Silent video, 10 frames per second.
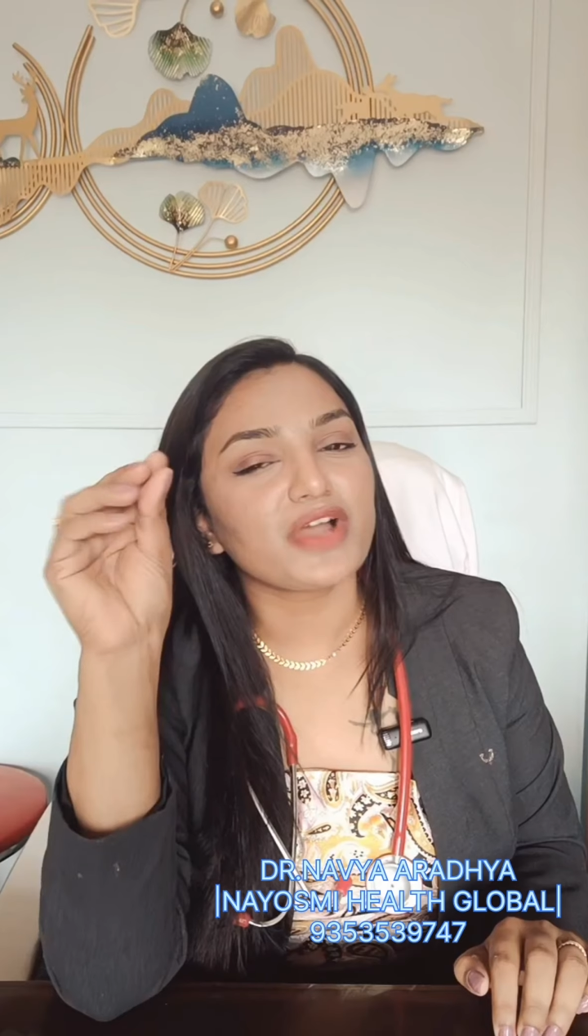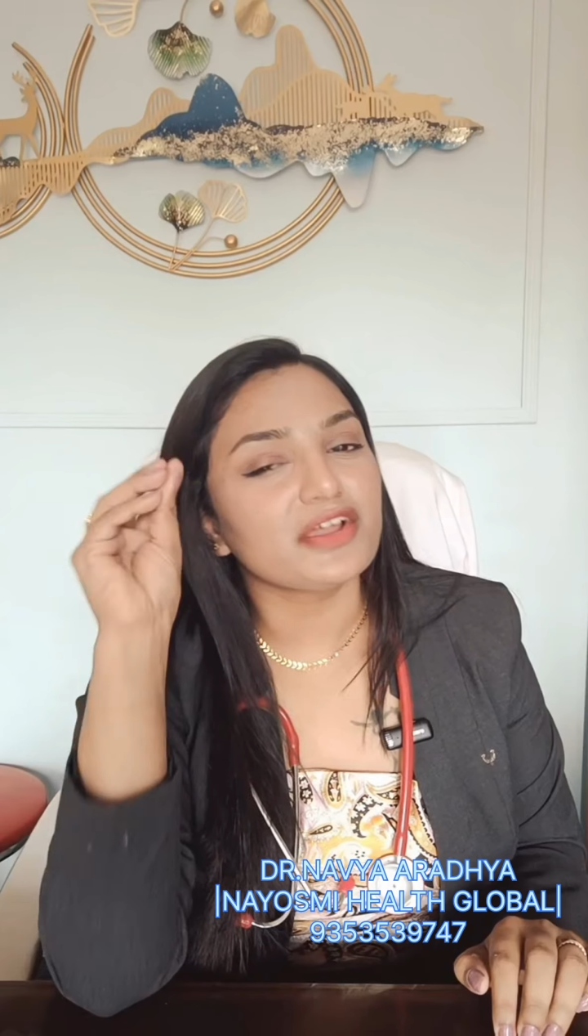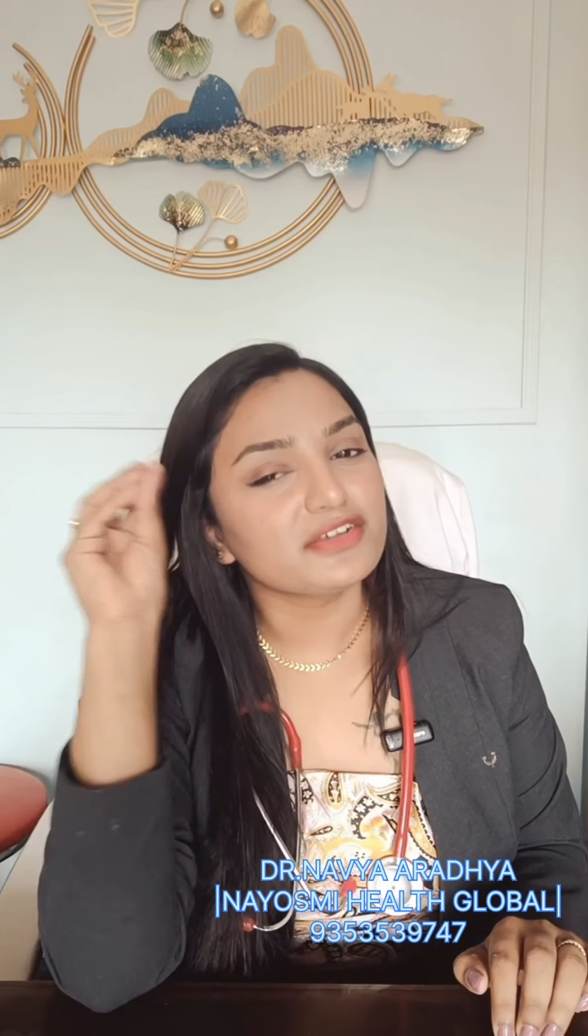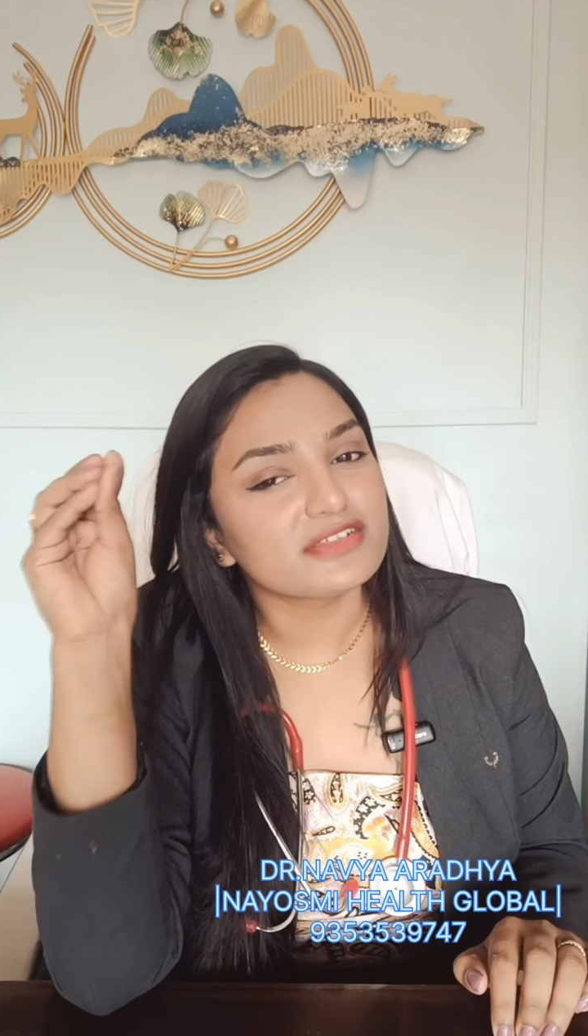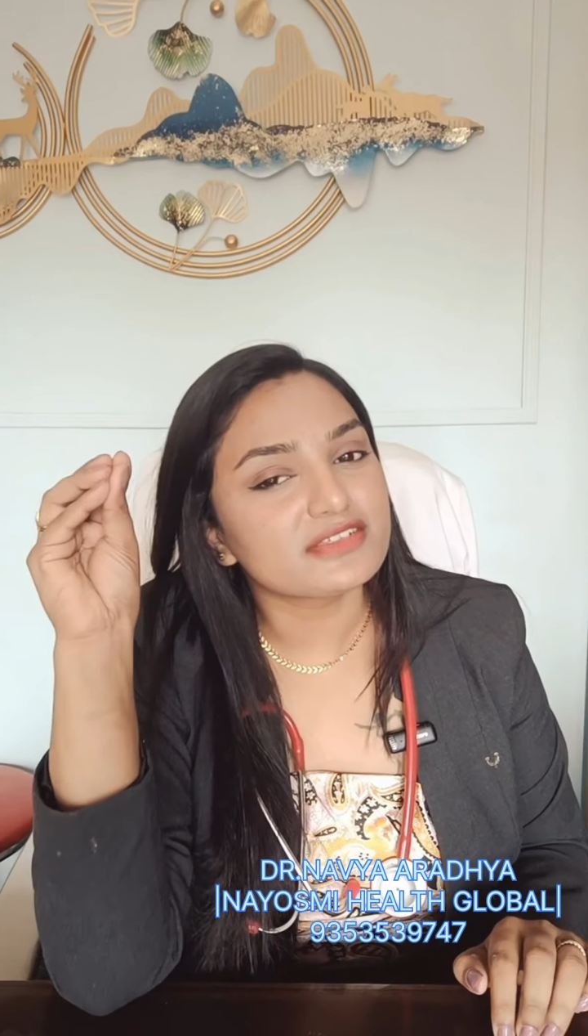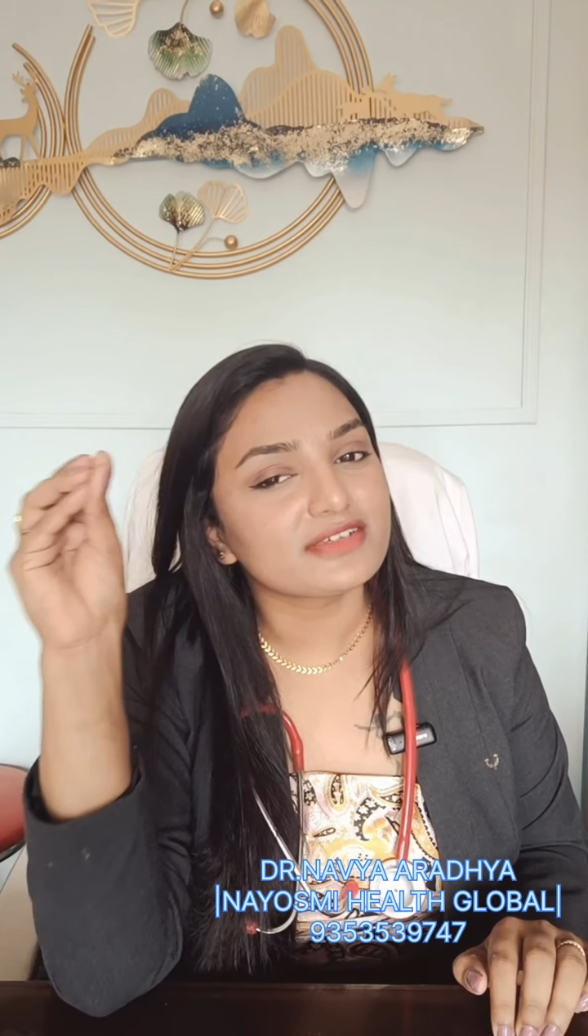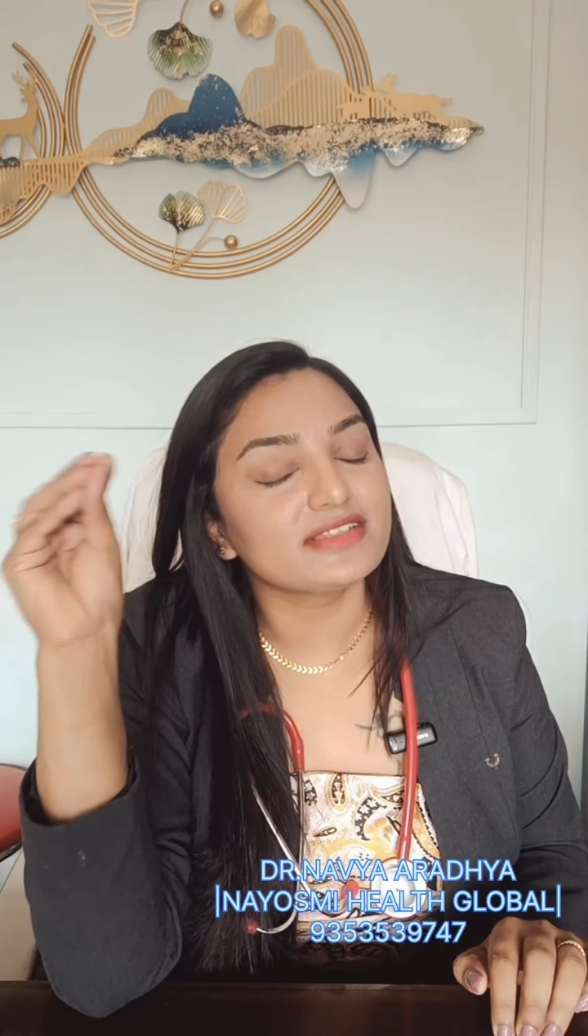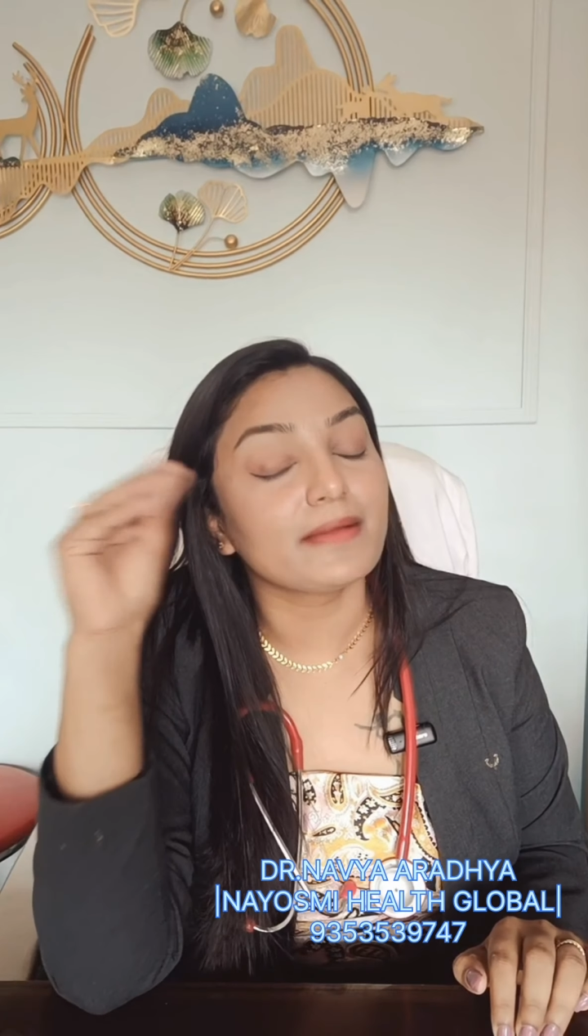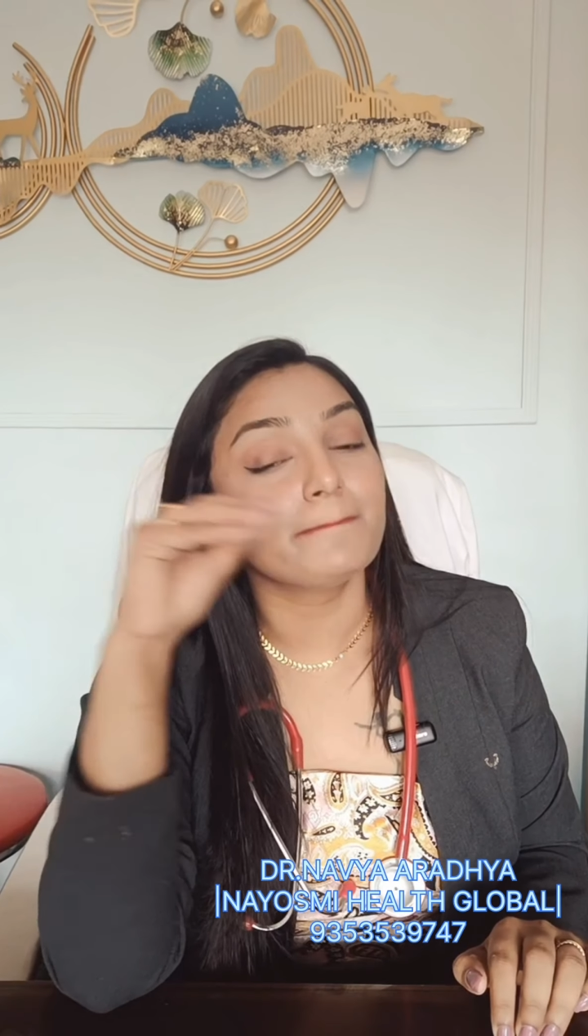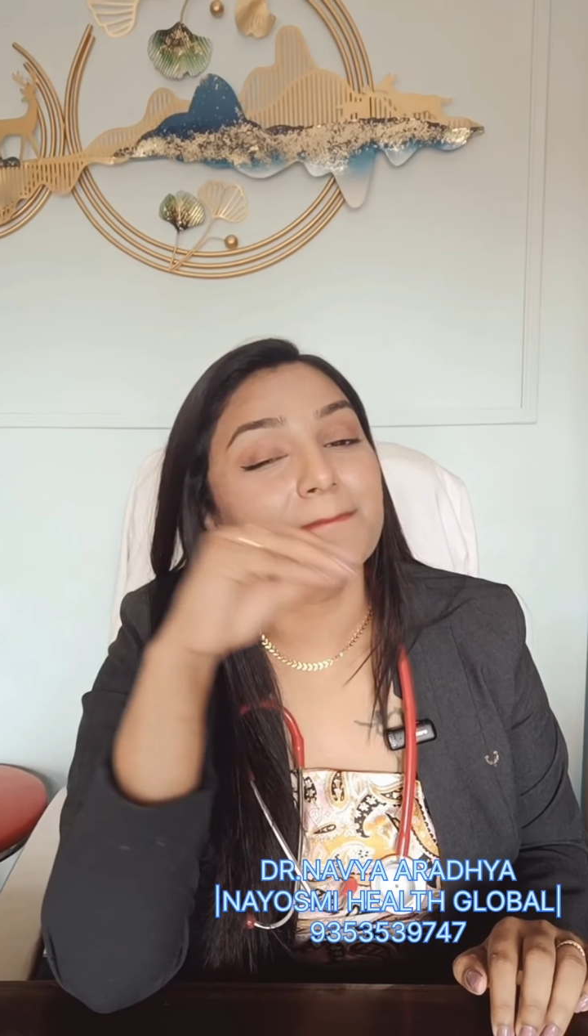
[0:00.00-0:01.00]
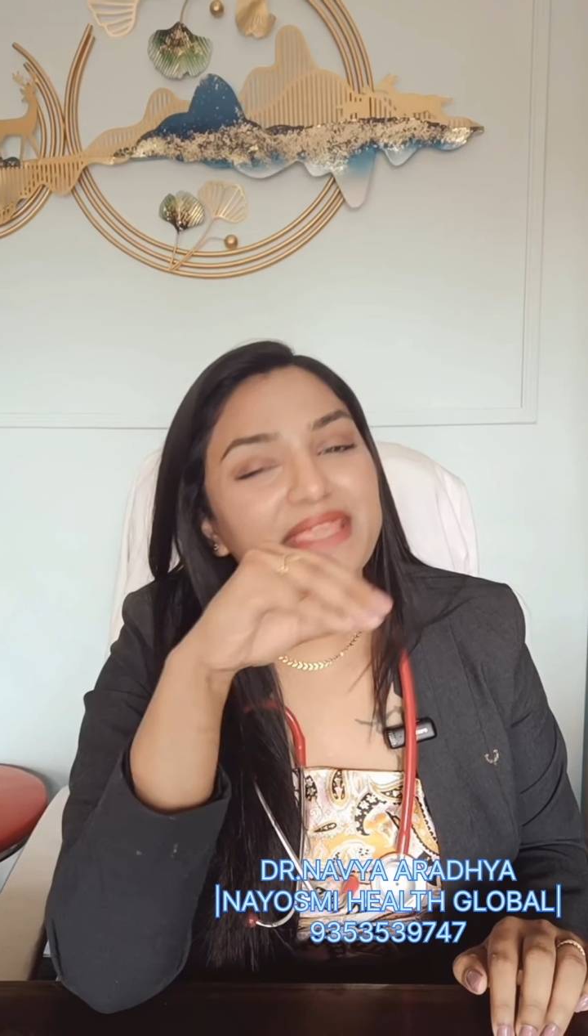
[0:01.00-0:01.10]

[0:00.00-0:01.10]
understood the